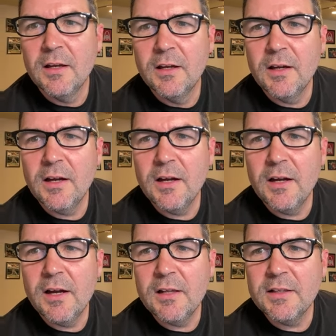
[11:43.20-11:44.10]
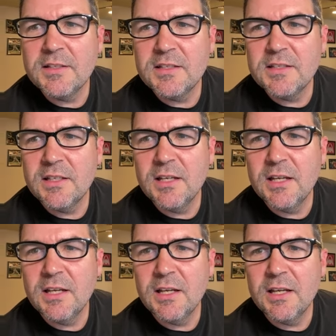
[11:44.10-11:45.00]
Let's
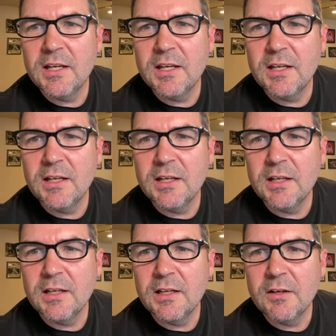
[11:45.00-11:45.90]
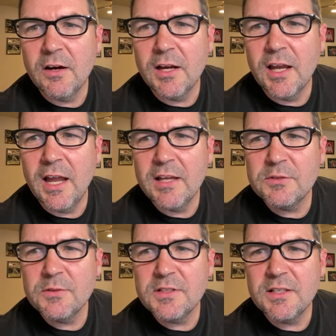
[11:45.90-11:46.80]
see. Craig
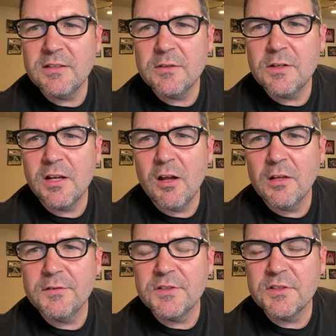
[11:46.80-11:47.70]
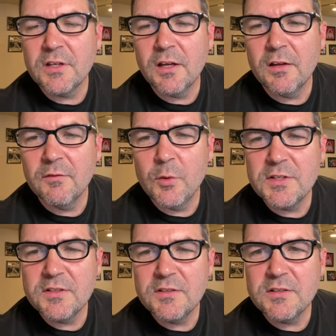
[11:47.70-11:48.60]
Gass was in doing all of his
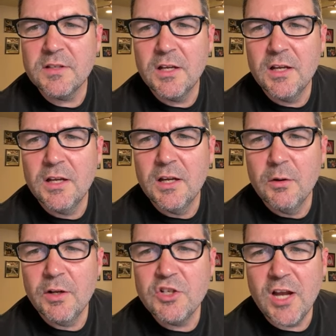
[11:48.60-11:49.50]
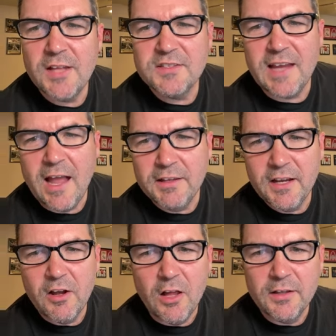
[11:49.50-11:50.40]
voices. We had John Sally
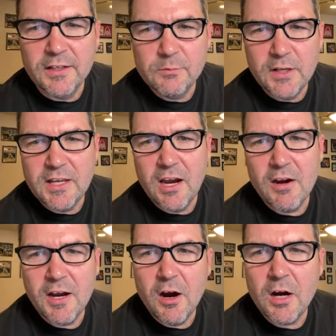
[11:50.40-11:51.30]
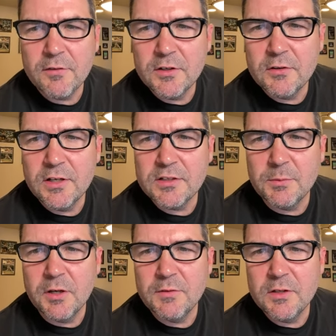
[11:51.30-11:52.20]
call in. We had Gary Garver doing
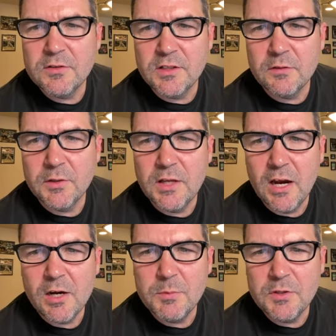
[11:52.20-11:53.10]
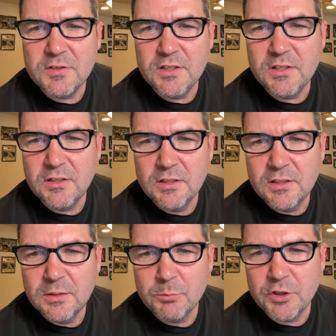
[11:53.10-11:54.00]
some interviews. He interviewed Gary Busey,
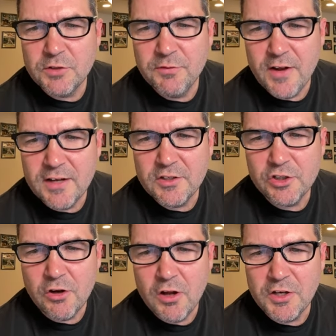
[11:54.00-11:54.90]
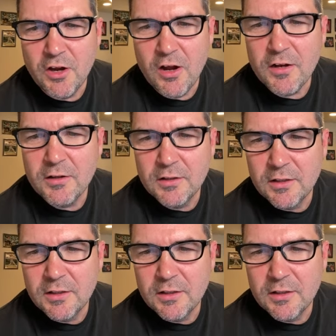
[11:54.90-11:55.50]
Bridget Fonda, Sean Young.